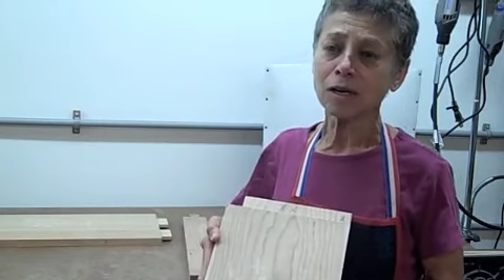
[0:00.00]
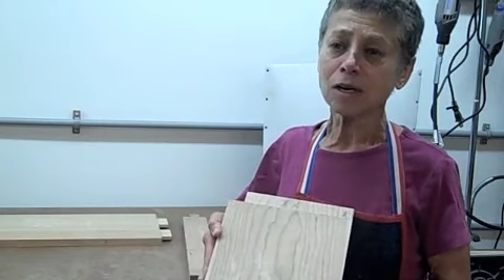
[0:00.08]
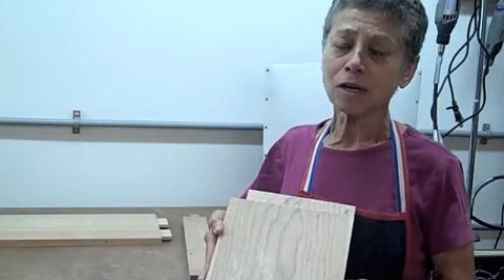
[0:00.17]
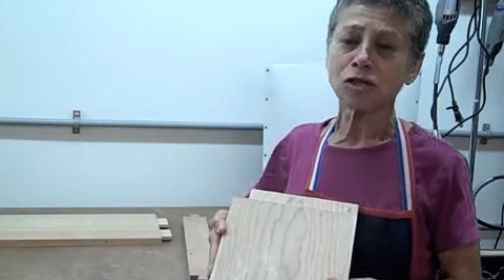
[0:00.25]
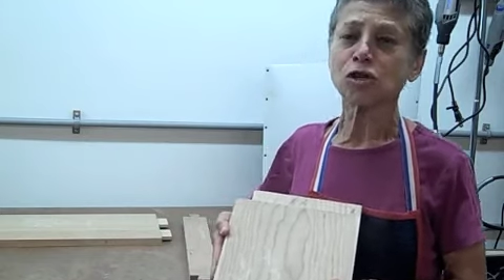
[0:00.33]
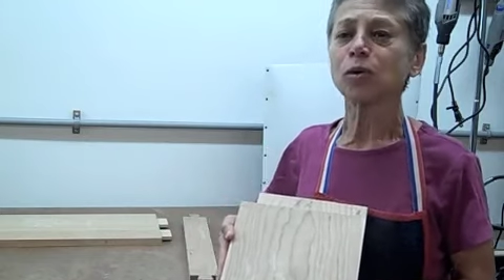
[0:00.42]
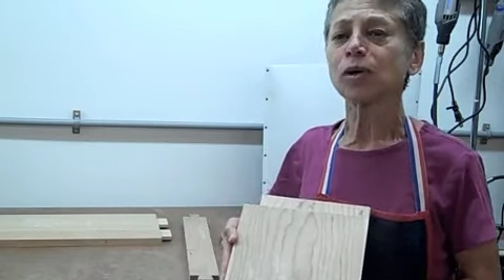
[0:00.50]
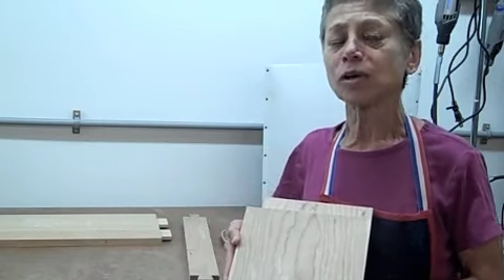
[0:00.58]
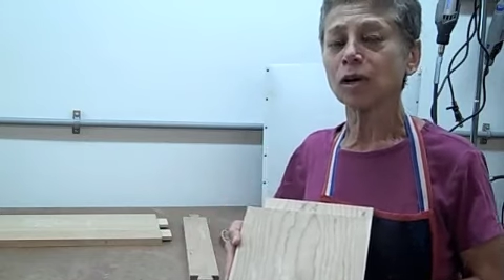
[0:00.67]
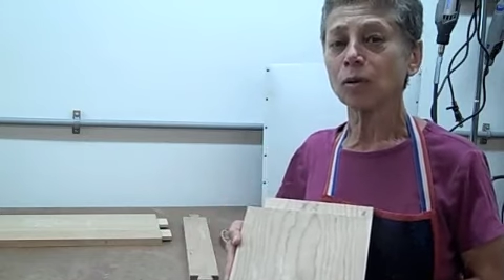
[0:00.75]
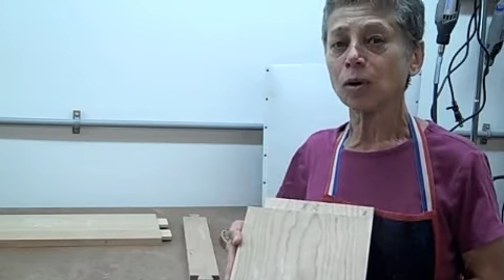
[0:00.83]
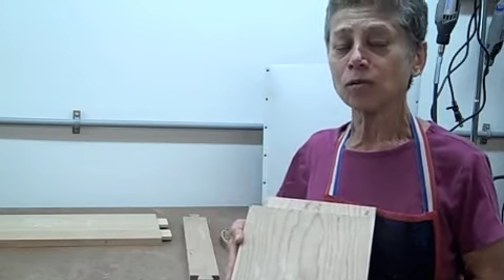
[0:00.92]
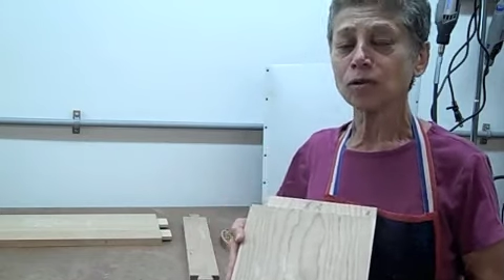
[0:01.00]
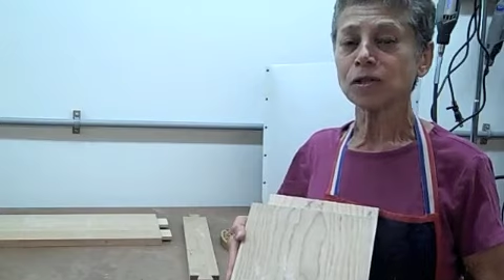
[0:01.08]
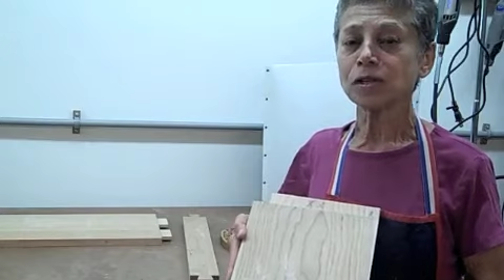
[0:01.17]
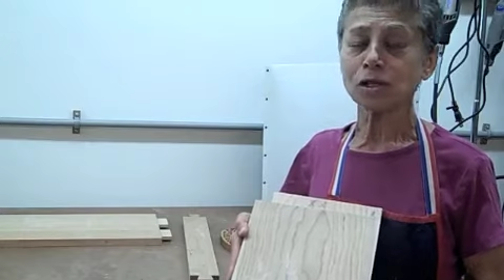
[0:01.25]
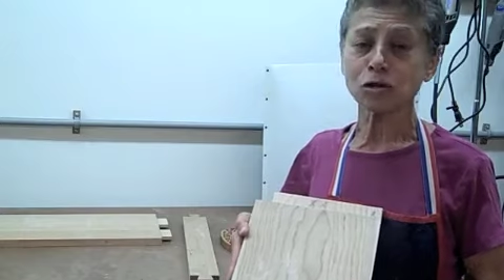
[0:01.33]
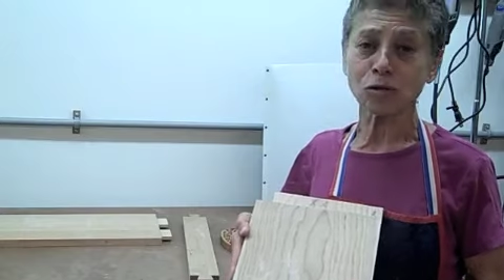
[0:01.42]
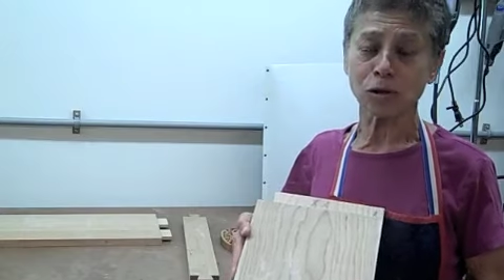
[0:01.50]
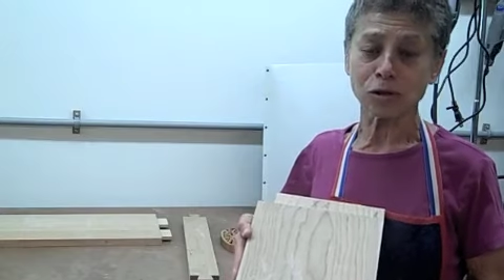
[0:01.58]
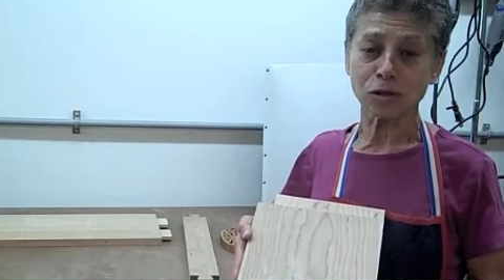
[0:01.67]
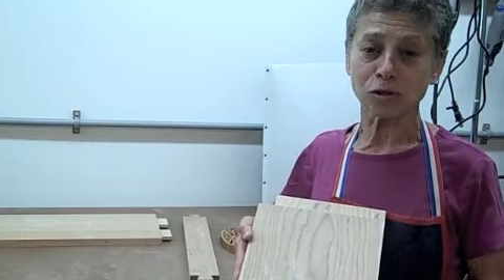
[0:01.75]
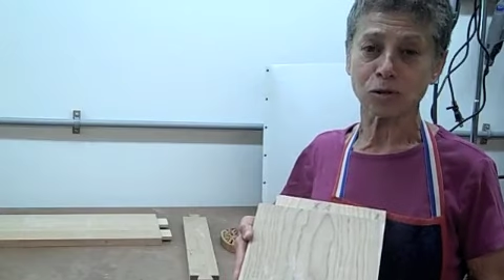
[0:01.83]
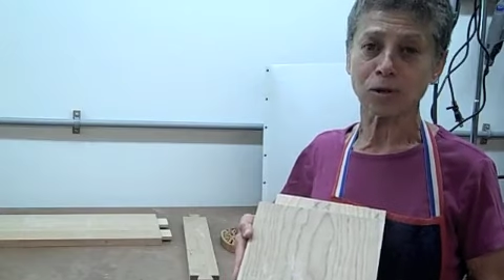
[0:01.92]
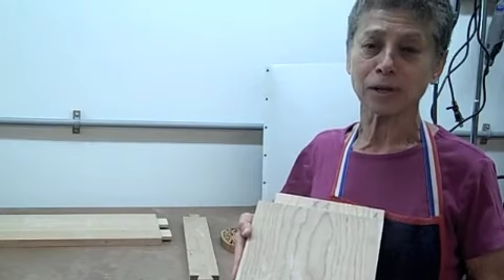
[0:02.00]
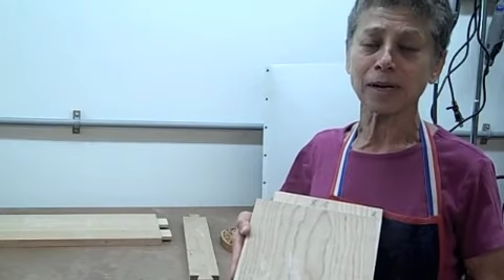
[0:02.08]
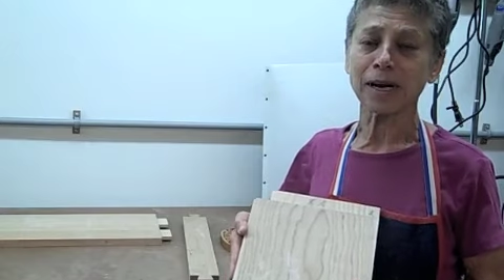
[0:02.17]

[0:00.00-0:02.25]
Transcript: So we're going to go over to the scroll saw,